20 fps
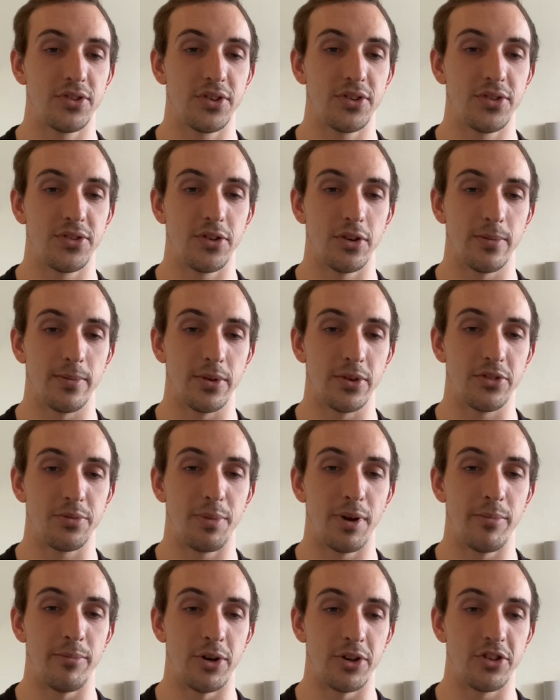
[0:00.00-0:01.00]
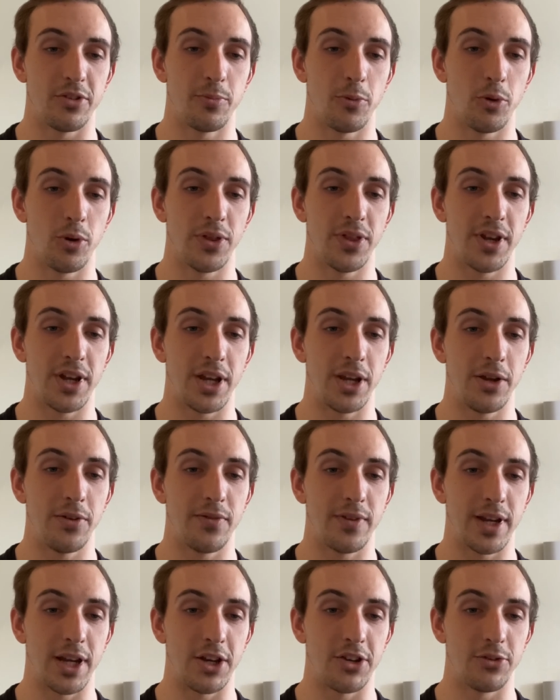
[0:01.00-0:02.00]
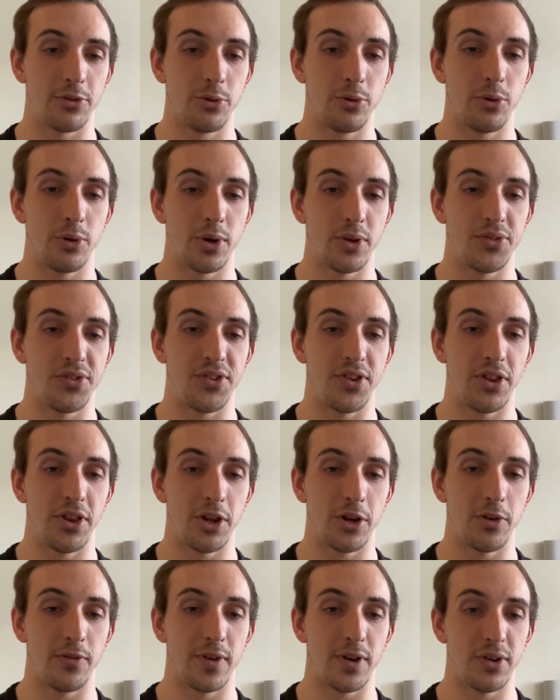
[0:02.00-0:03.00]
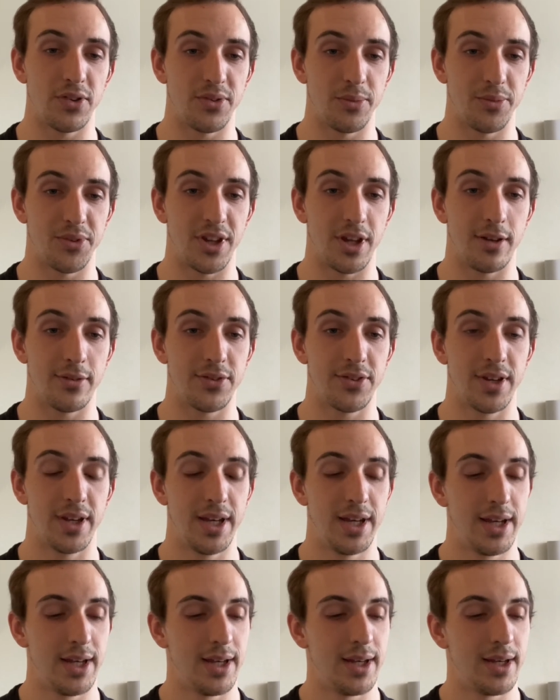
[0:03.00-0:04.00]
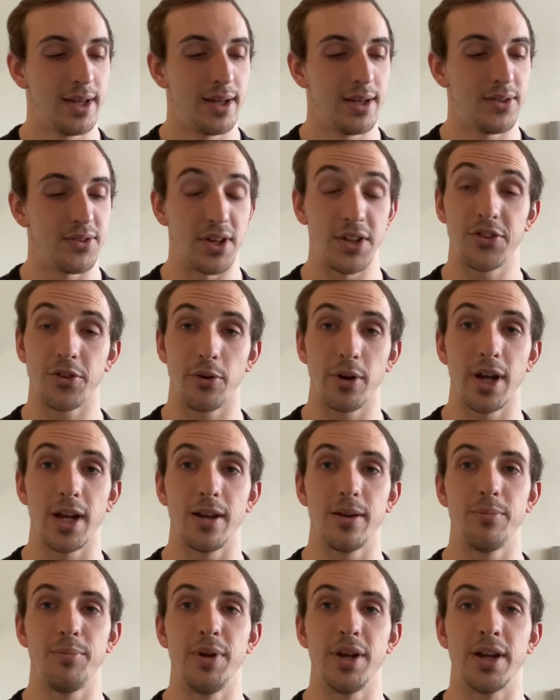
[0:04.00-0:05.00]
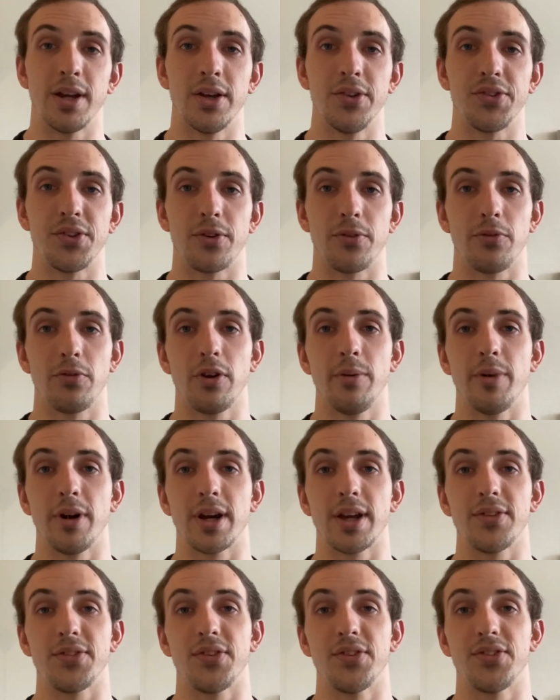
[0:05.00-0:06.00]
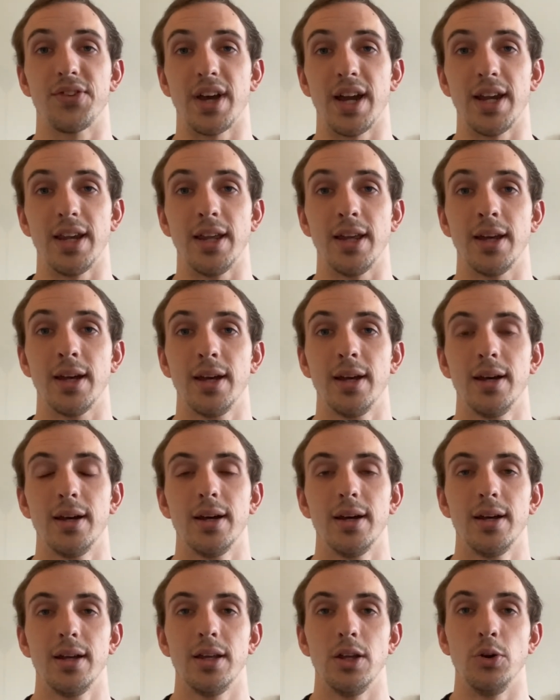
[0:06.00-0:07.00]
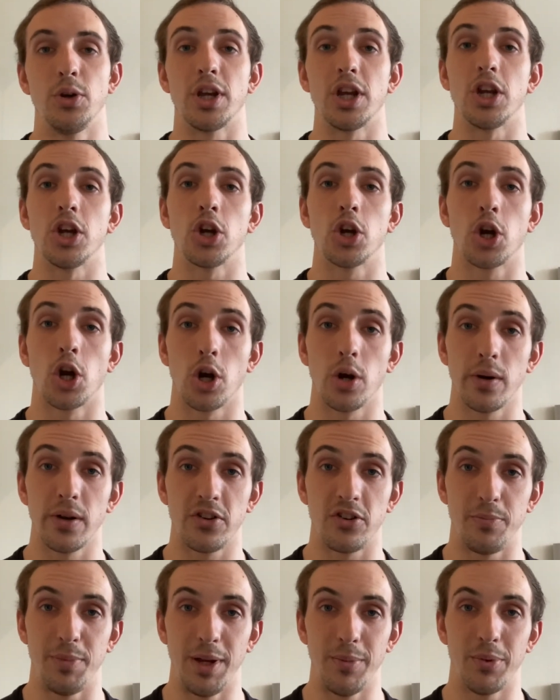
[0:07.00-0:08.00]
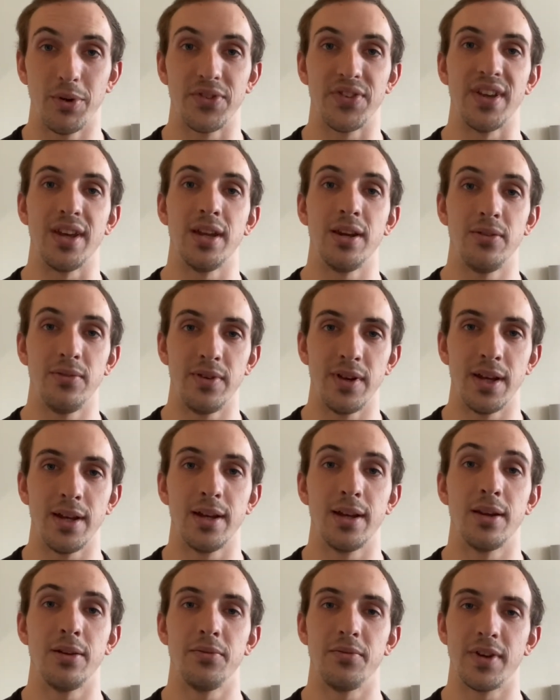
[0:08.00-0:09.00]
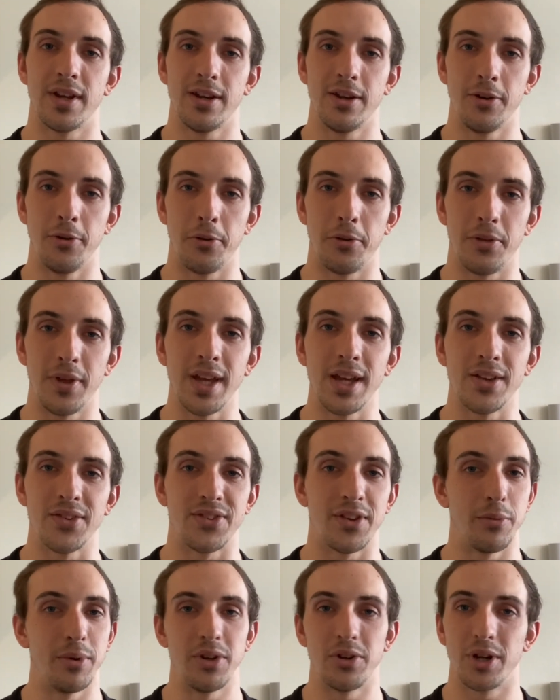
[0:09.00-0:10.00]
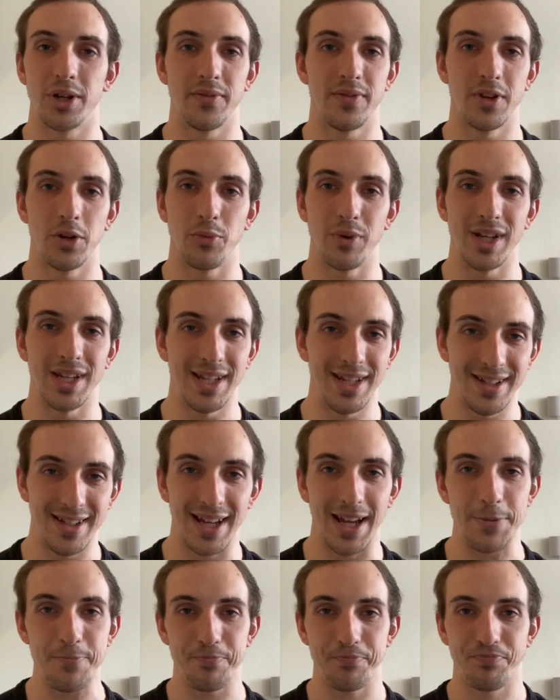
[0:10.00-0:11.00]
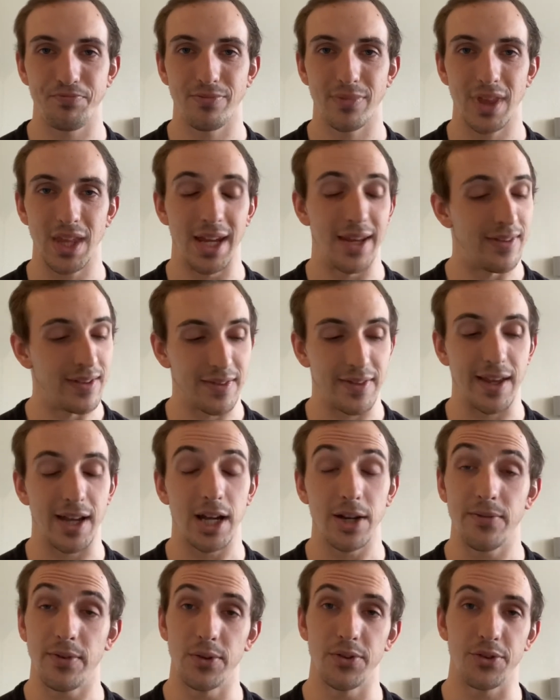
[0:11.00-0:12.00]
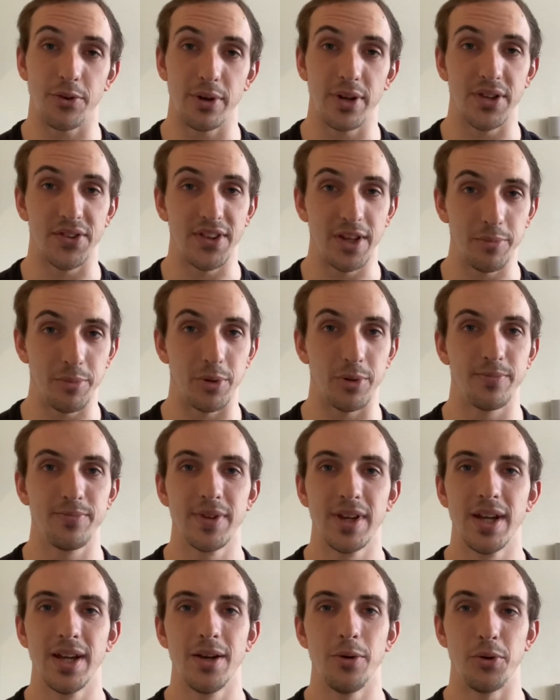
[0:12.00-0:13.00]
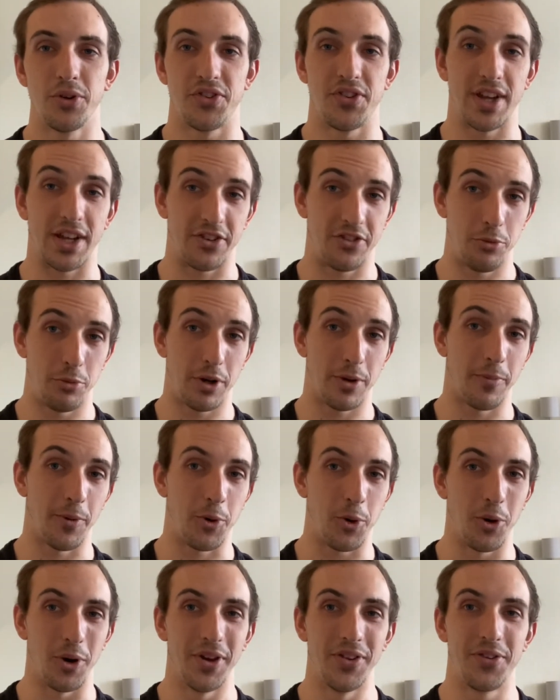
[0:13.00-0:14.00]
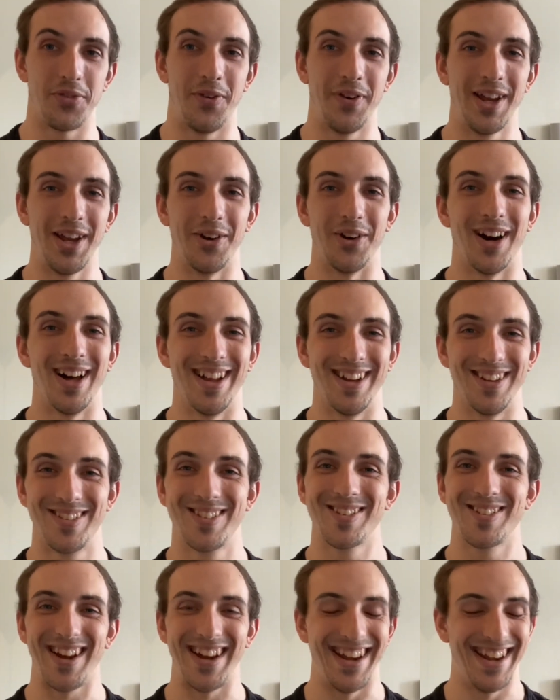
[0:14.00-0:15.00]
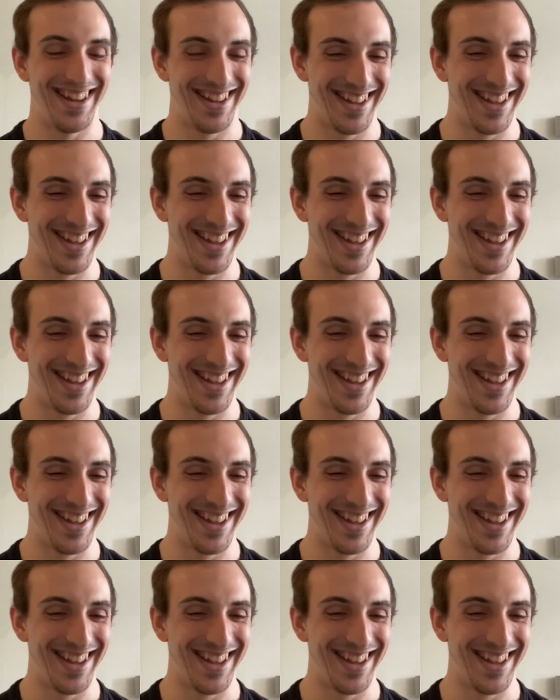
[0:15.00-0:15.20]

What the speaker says: consumers by much more than any financial rewards to the innovators themselves. So that's great, because in a free market society, you can encourage people to innovate and invent new things that we don't even know we need yet. And I think the iPhone's a great example, which is actually what I'm recording this video on. It's great.